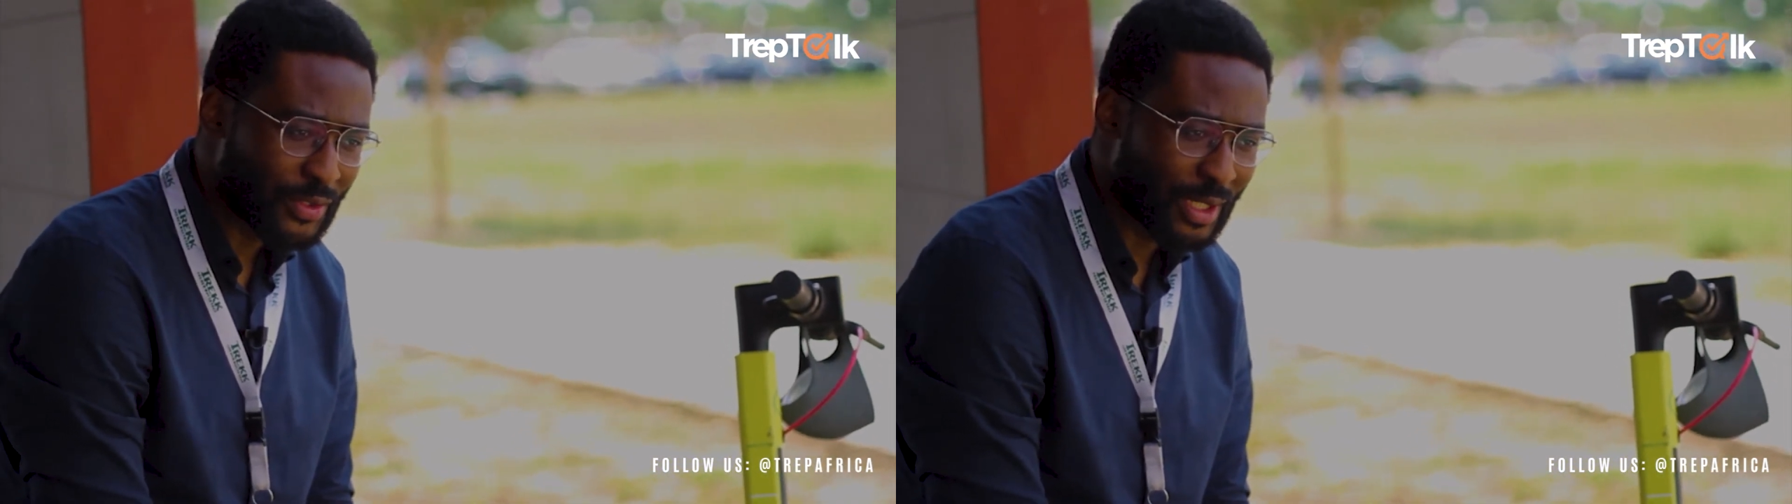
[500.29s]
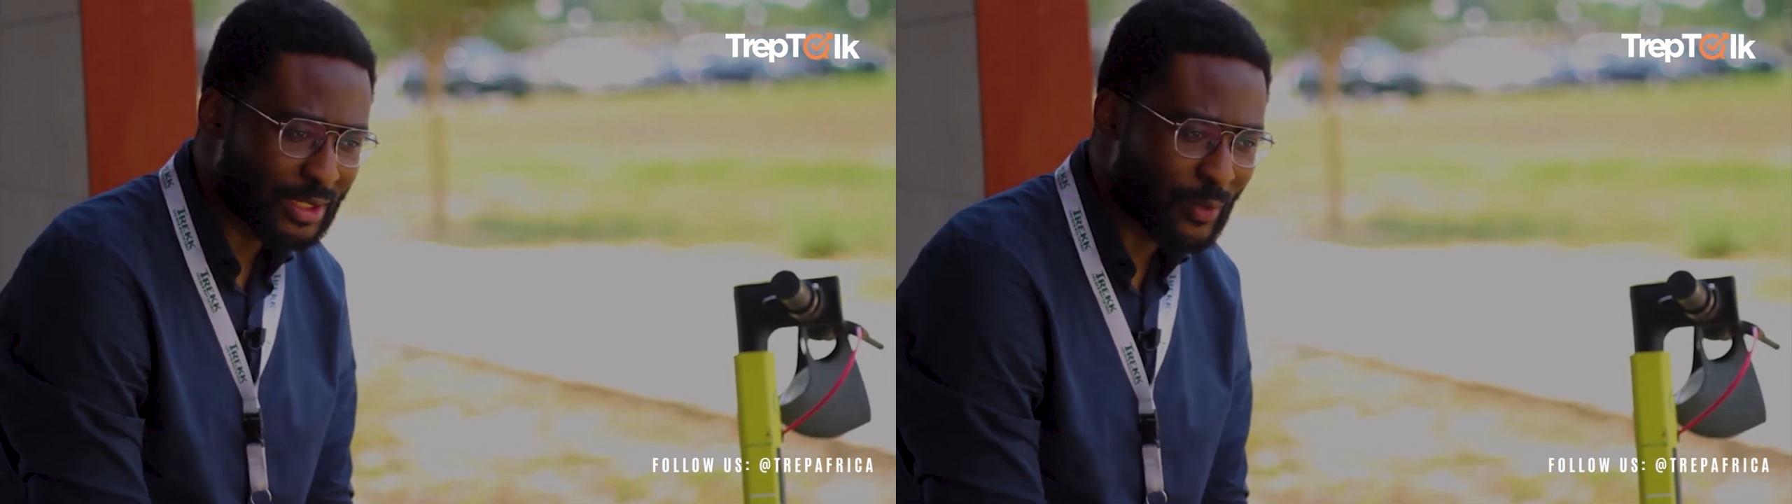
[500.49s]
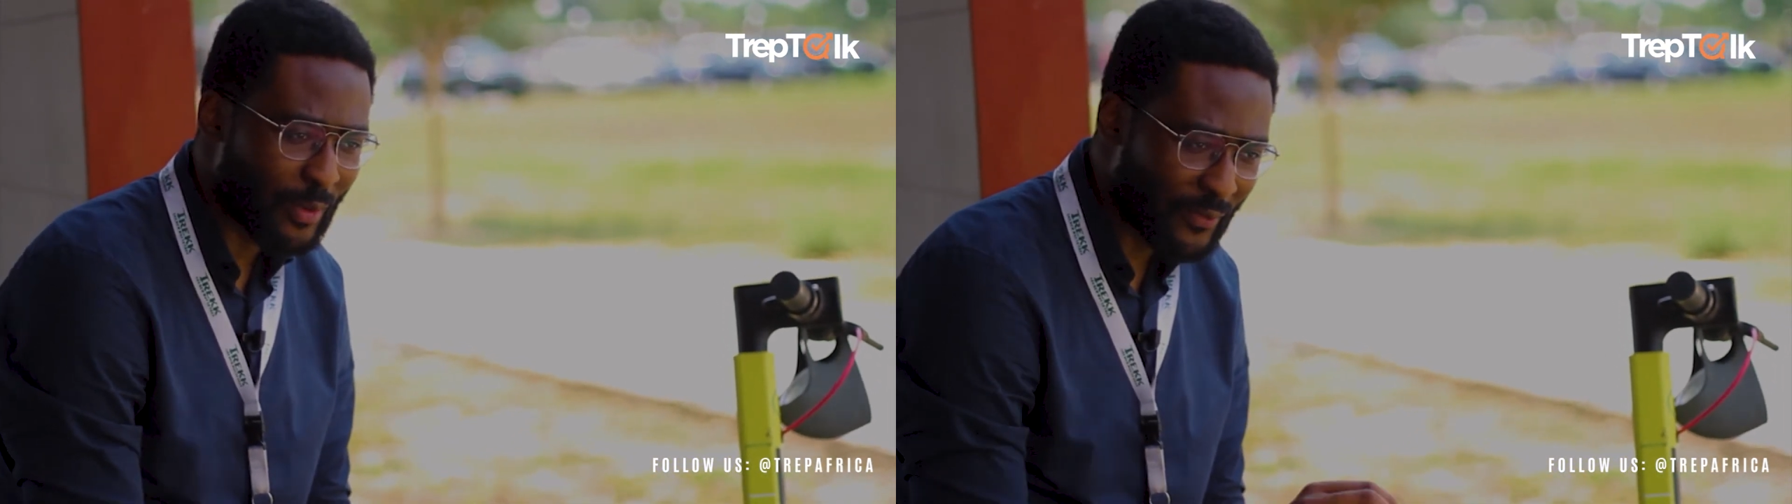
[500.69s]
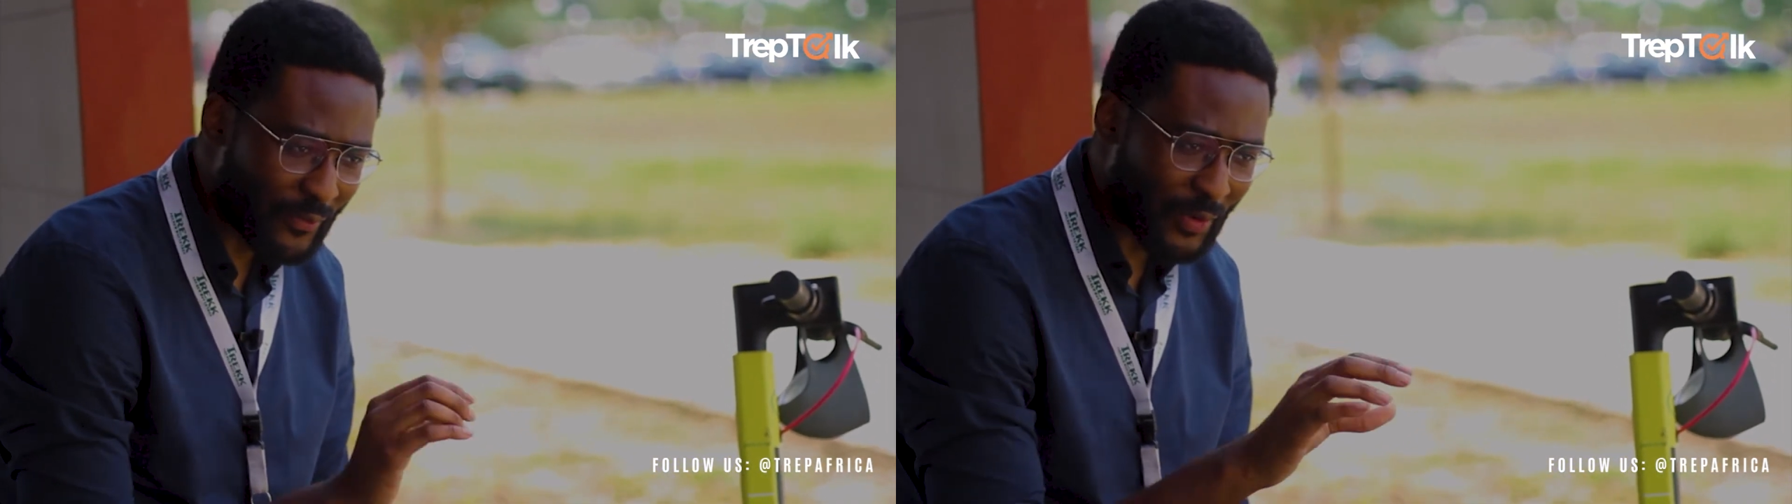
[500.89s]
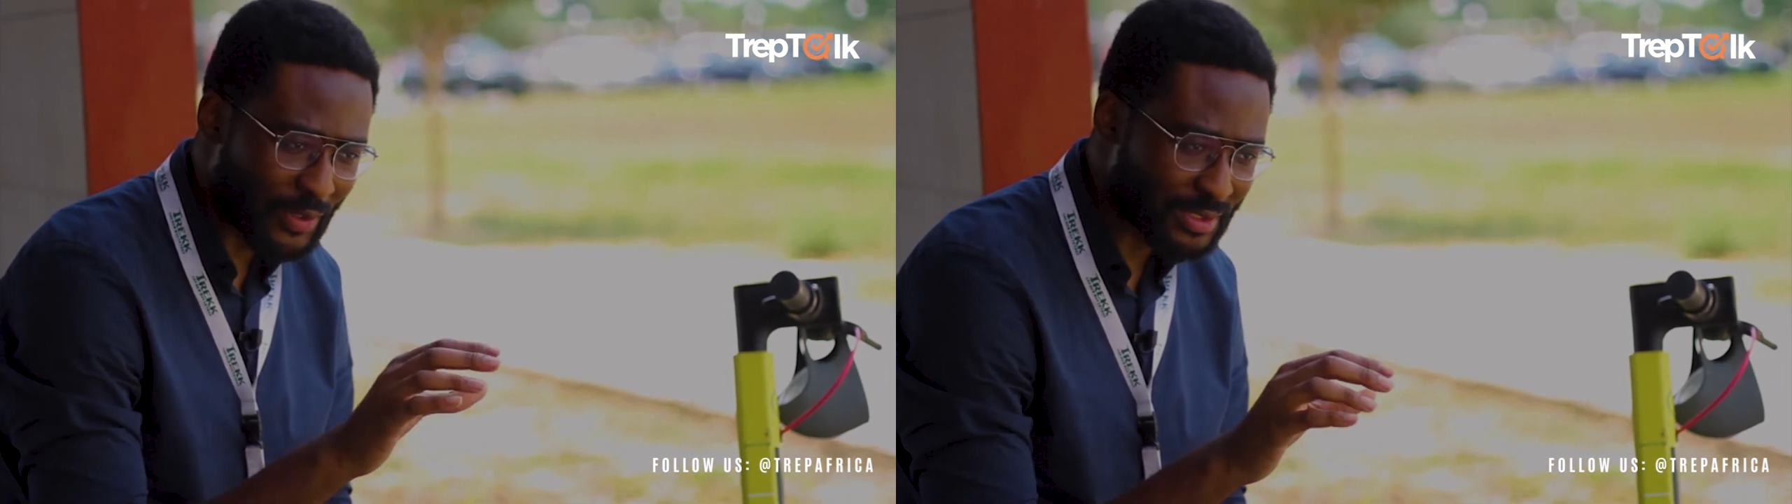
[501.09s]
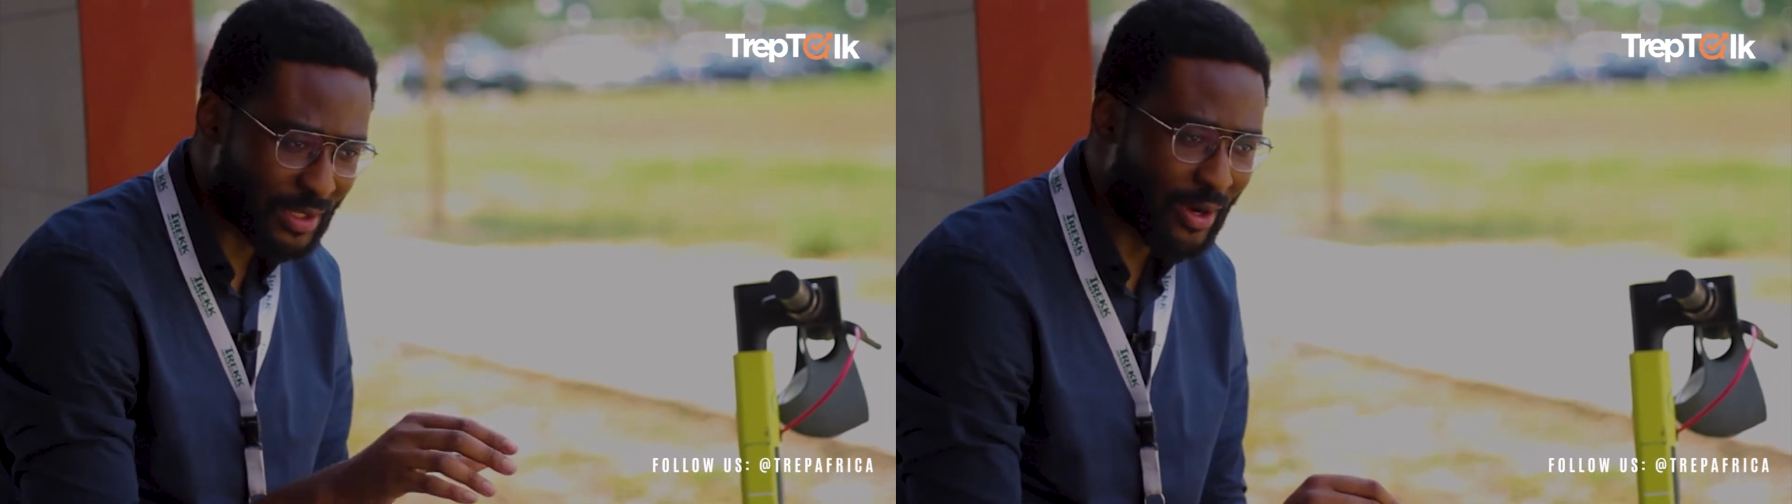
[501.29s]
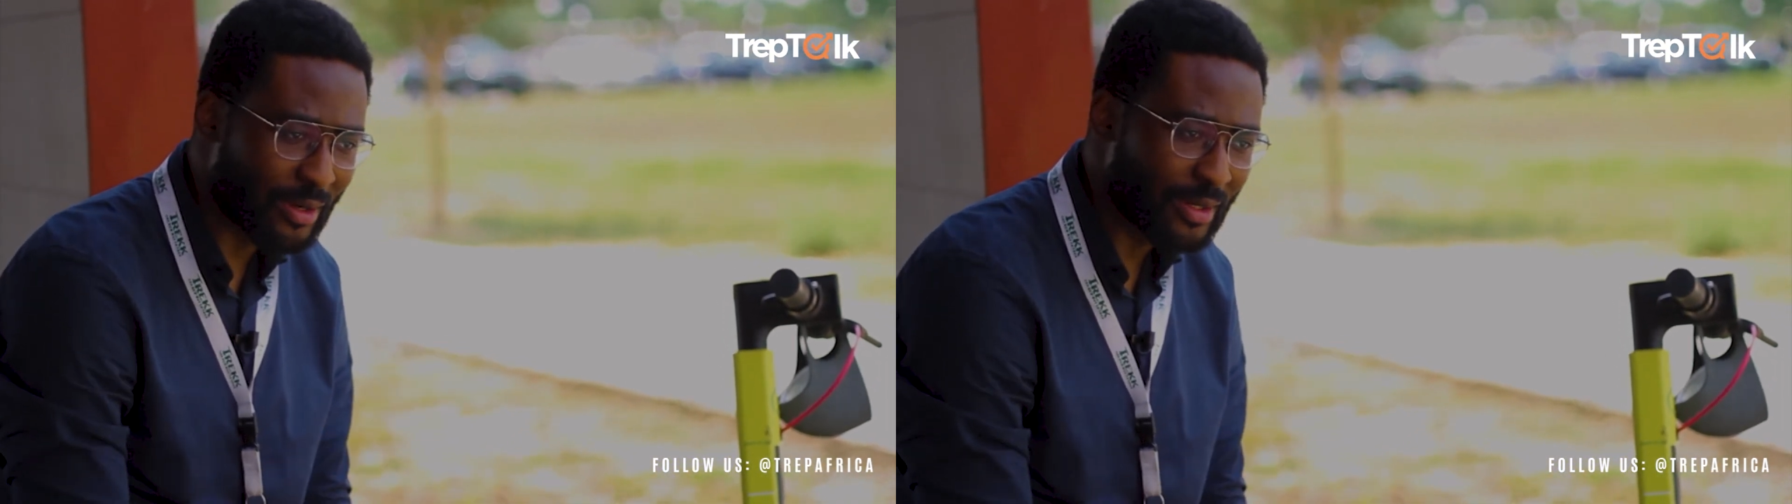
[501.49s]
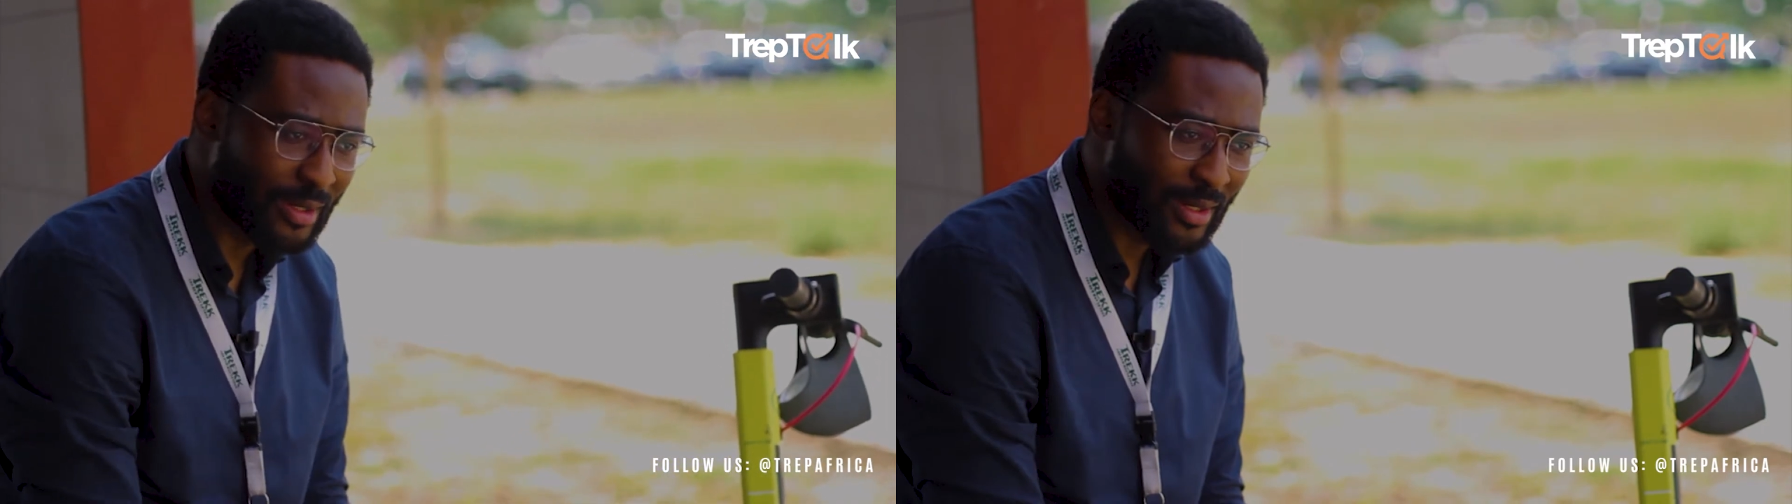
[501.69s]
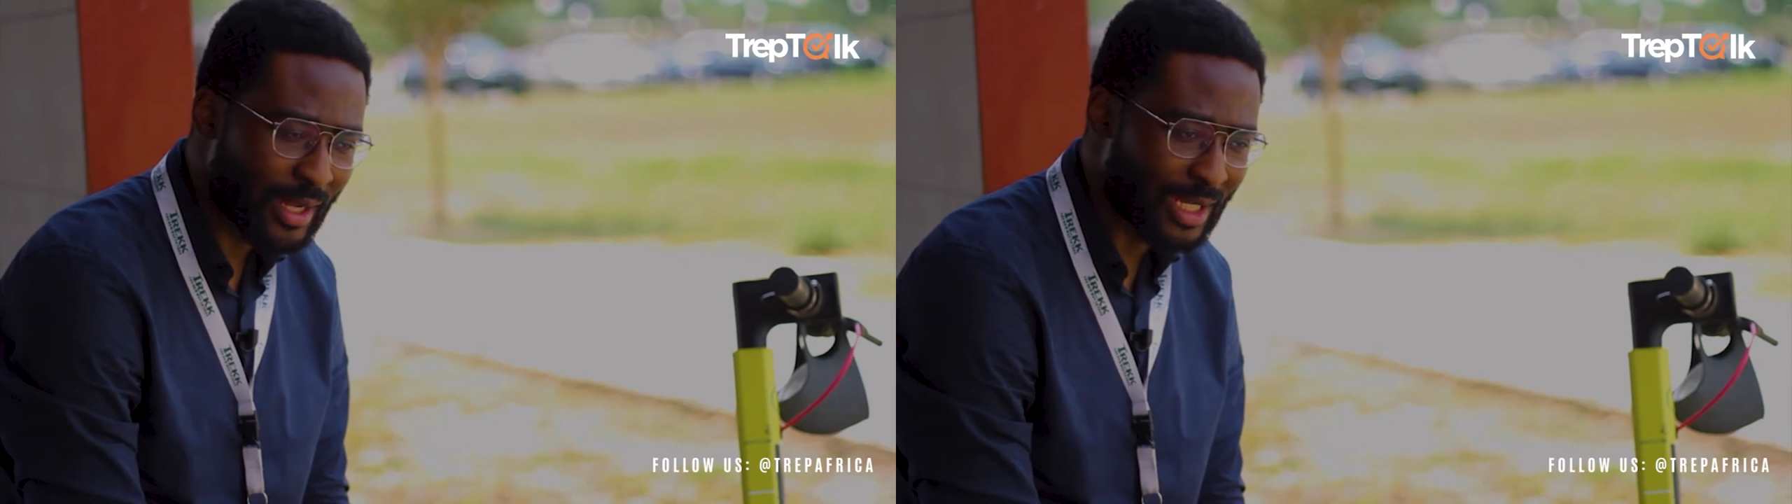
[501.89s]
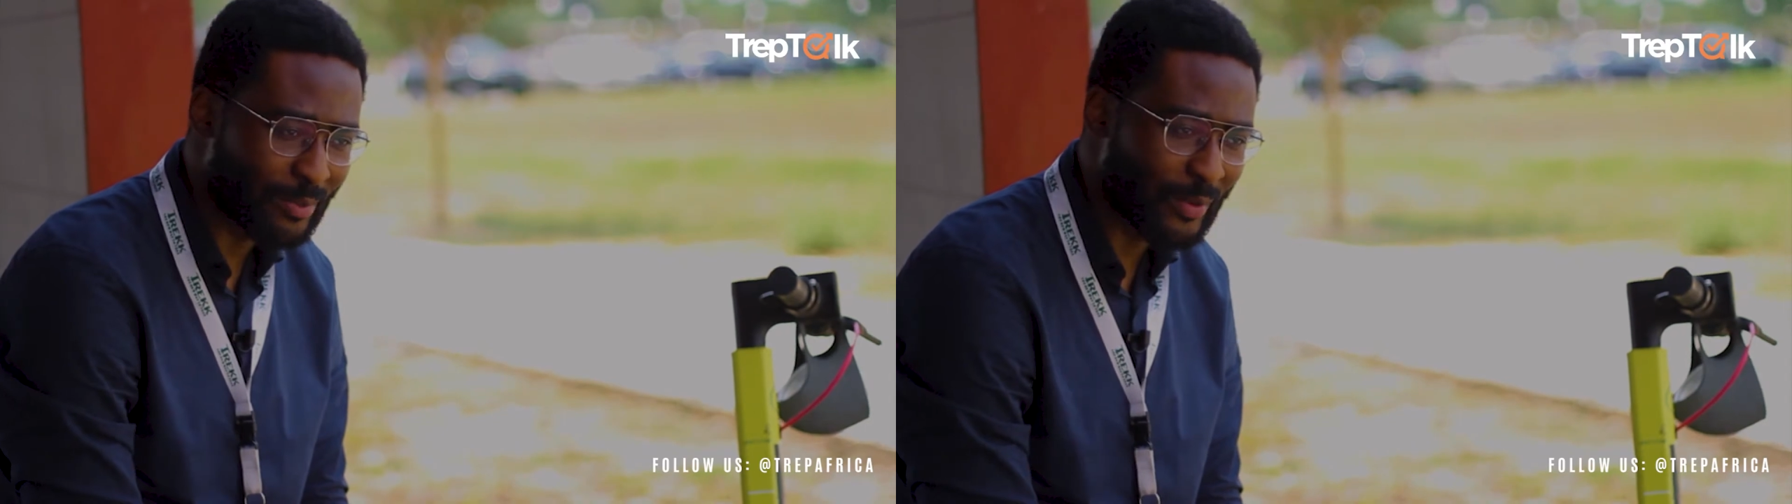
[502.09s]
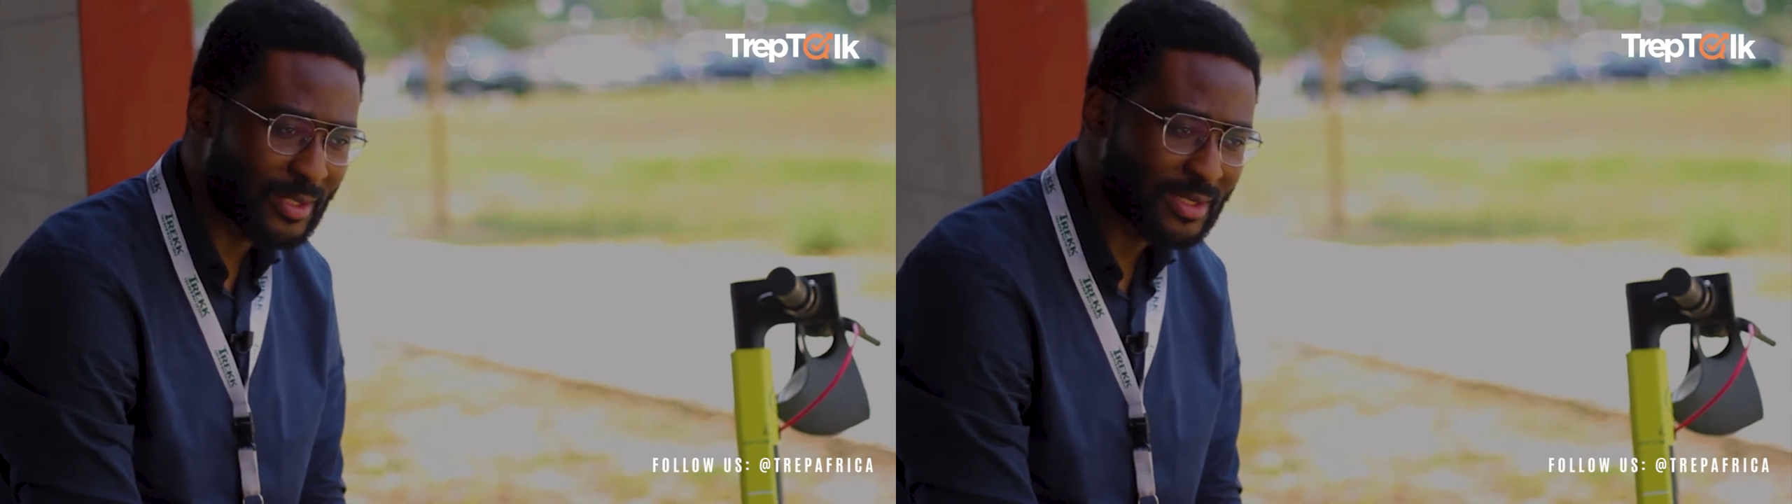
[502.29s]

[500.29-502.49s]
that's where we're focused on at the moment.